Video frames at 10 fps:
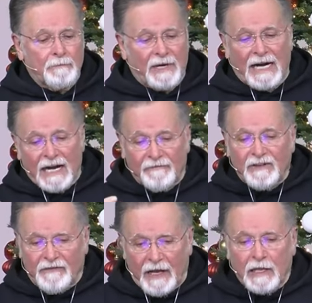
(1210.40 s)
but I have
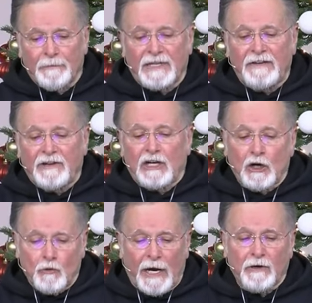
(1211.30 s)
developed even a
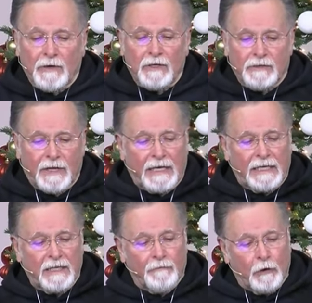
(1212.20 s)
greater
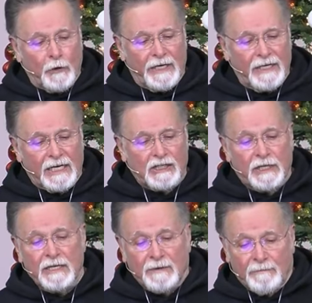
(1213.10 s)
understanding of who He
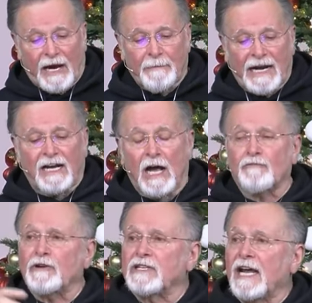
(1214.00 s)
is by my
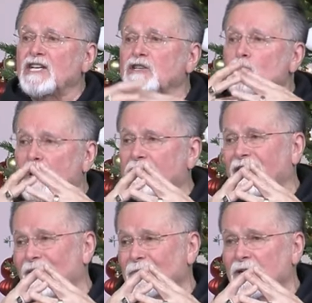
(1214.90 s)
confrontation with
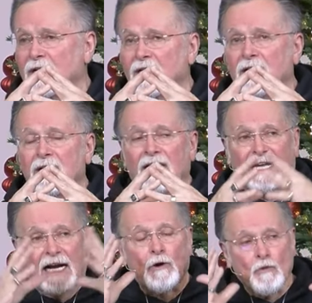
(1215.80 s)
Him.
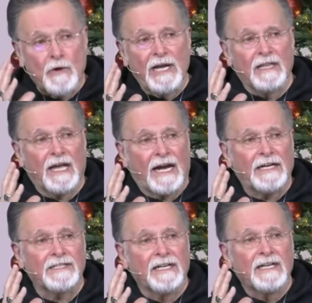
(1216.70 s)
And I
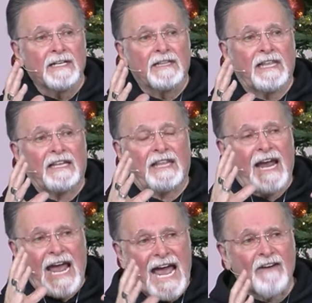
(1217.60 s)
realize that
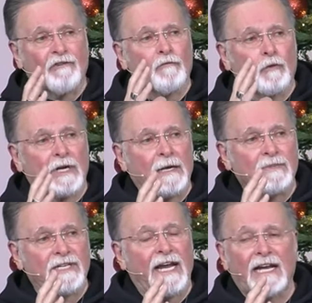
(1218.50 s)
the half of what
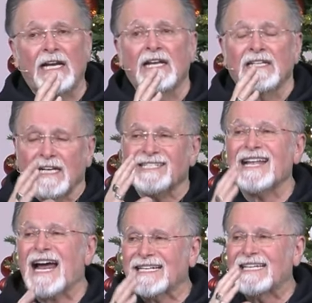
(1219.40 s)
I'm saying does
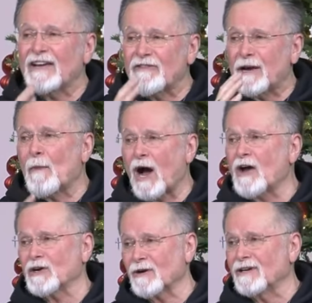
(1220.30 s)
not give Him
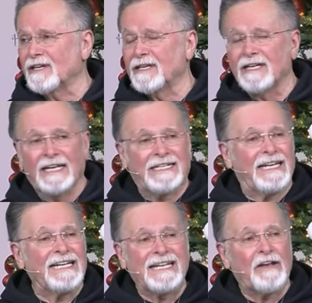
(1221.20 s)
honor, it
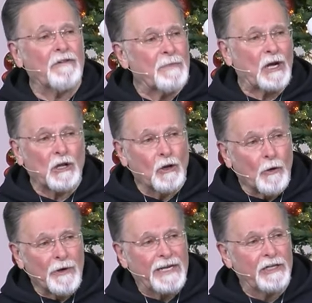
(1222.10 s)
didn't give Him the
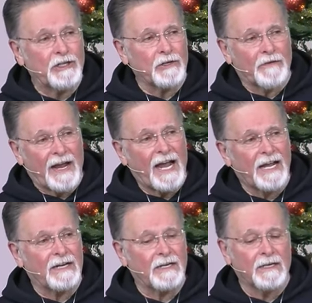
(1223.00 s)
glory He should have
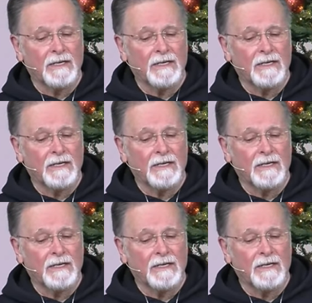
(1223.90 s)
had.